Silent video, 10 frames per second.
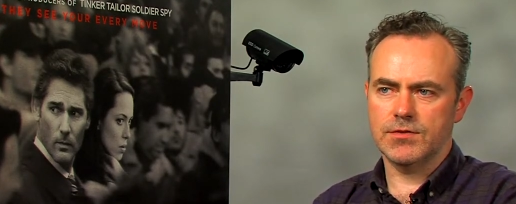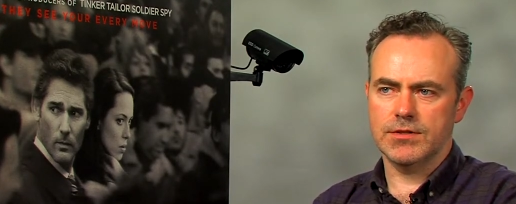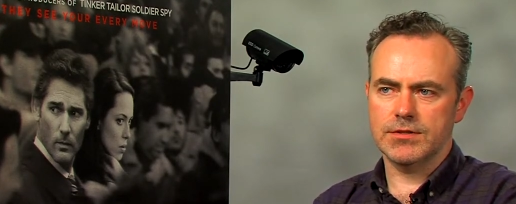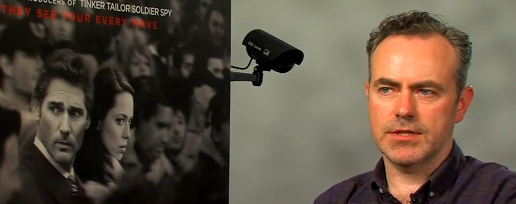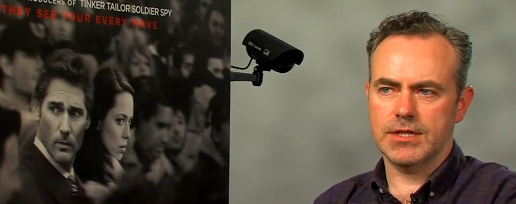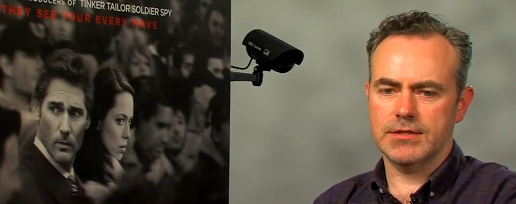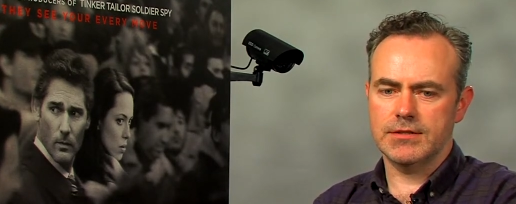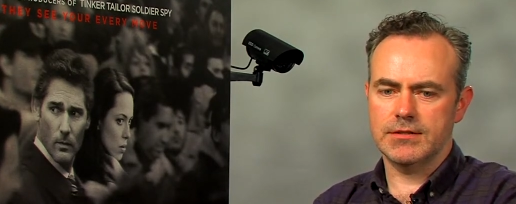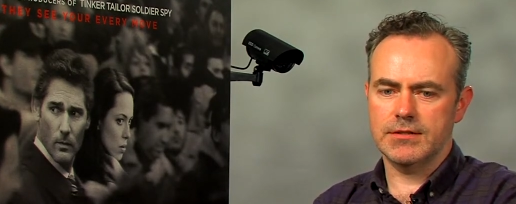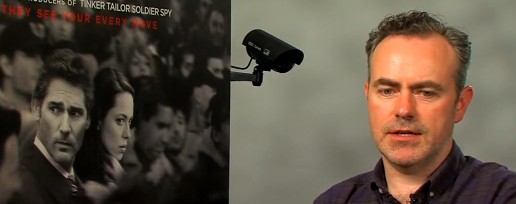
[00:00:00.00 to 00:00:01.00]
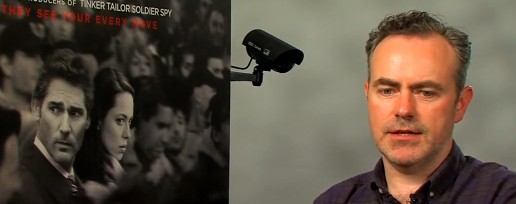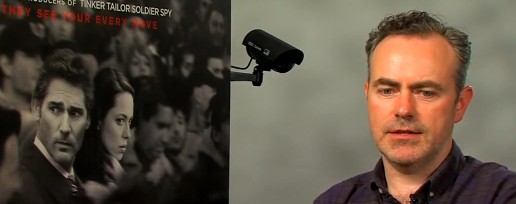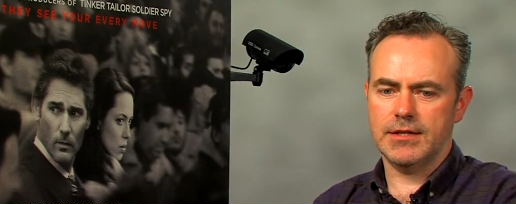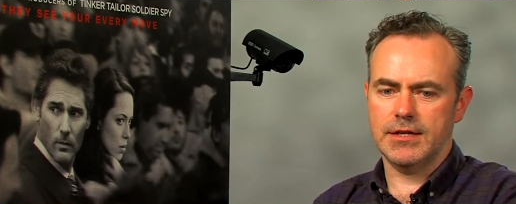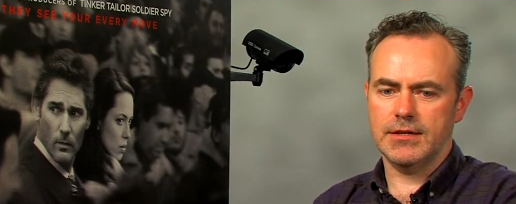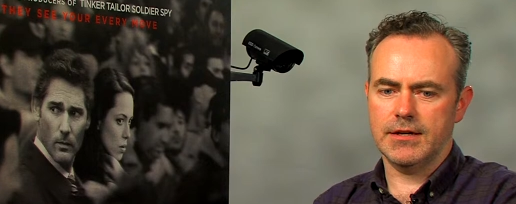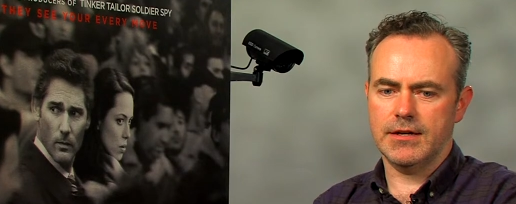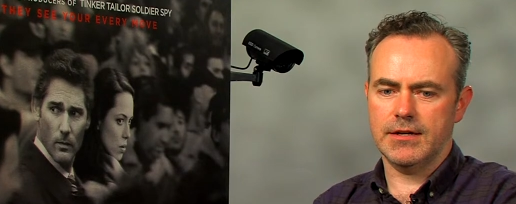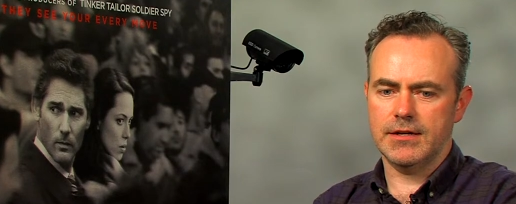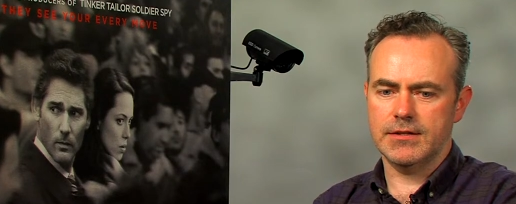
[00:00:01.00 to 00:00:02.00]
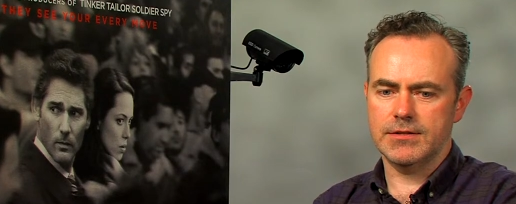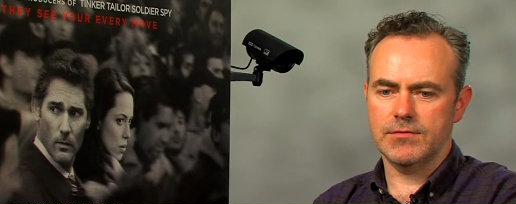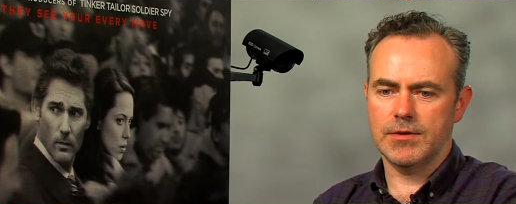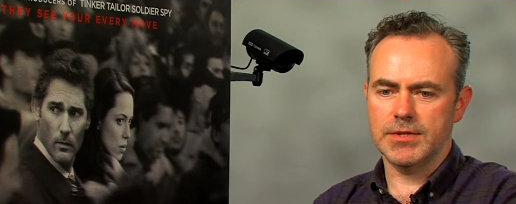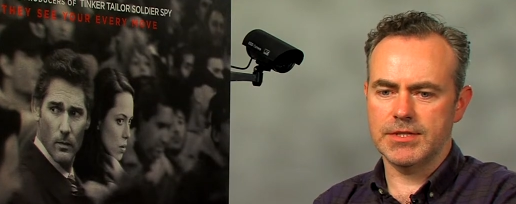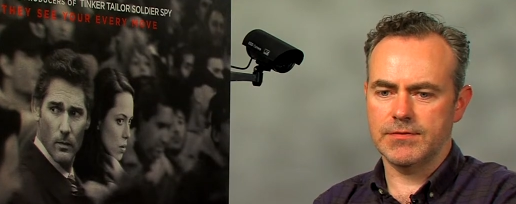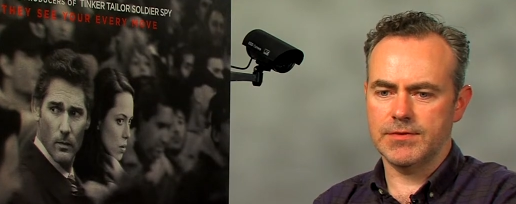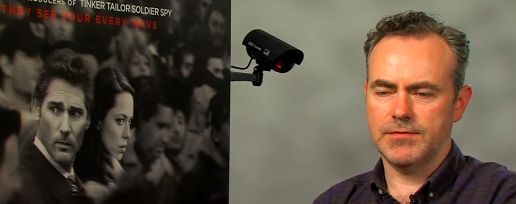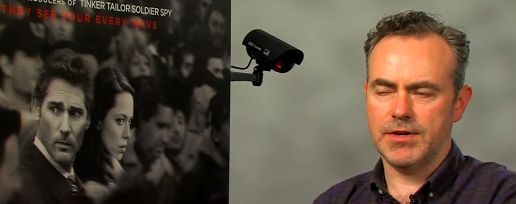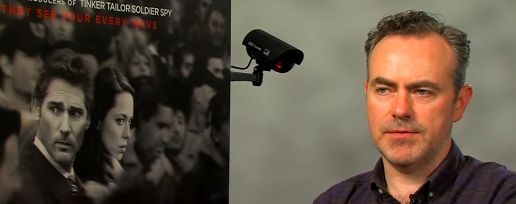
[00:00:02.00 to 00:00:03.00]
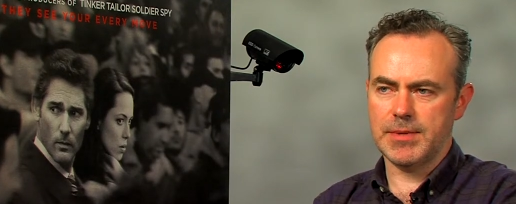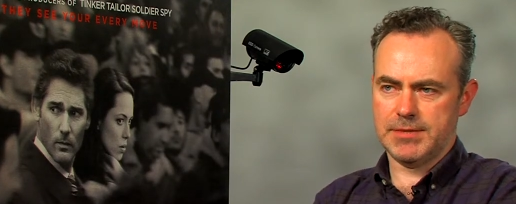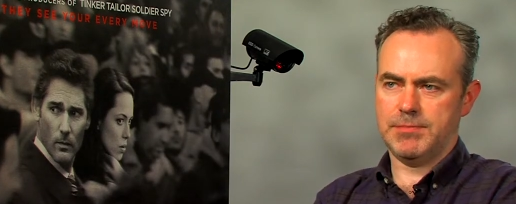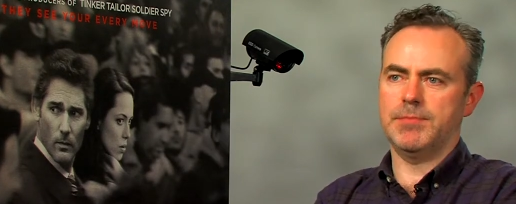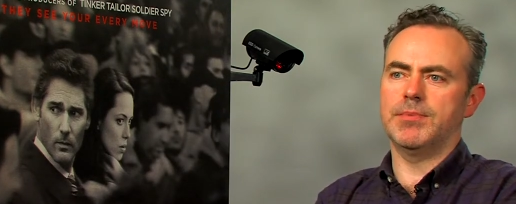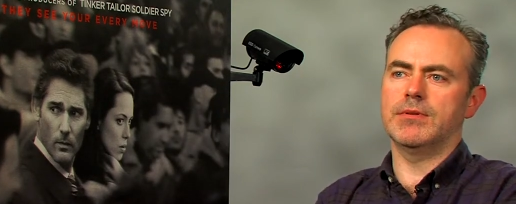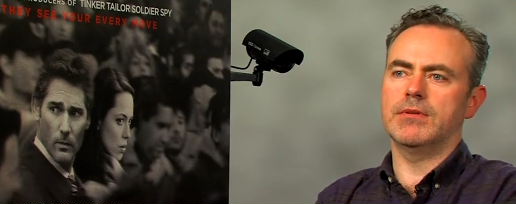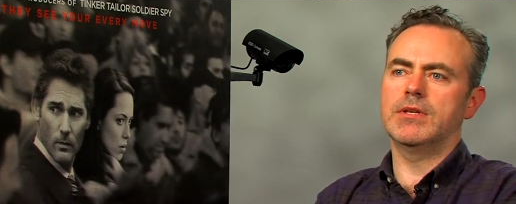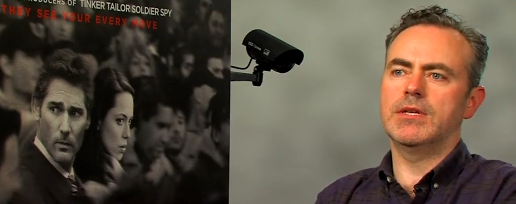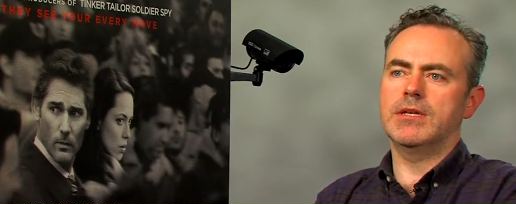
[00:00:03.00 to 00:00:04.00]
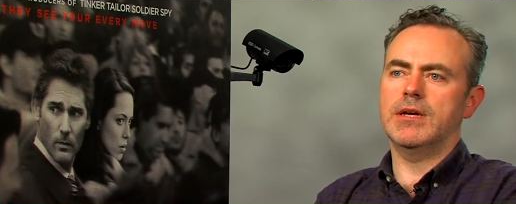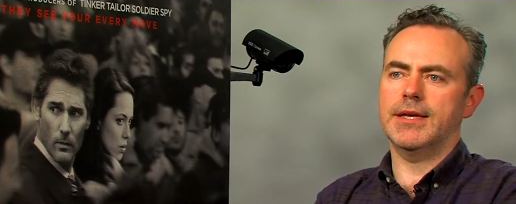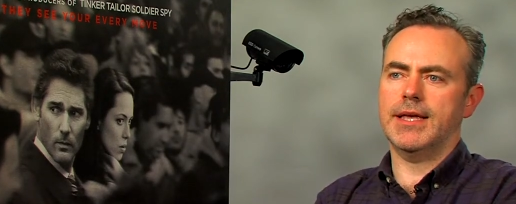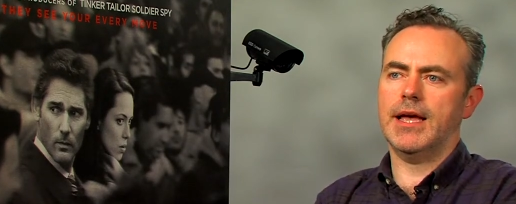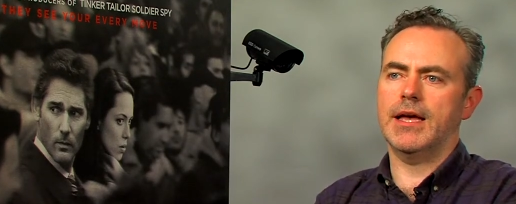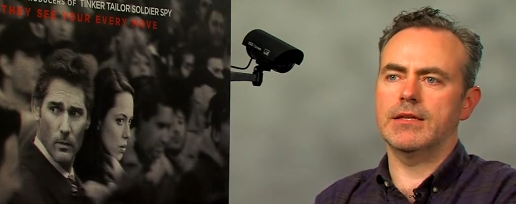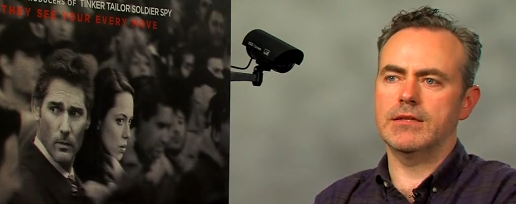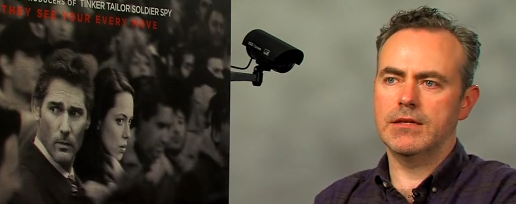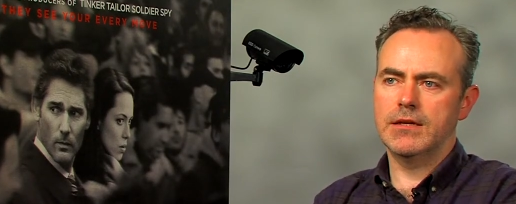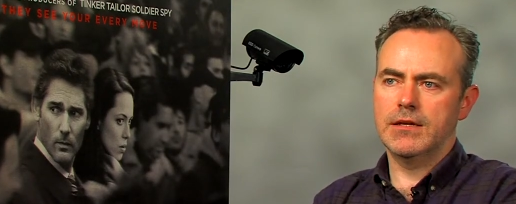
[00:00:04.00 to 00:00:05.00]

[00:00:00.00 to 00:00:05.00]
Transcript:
Speaker 1: sort. And I think I surround myself with the very best people I can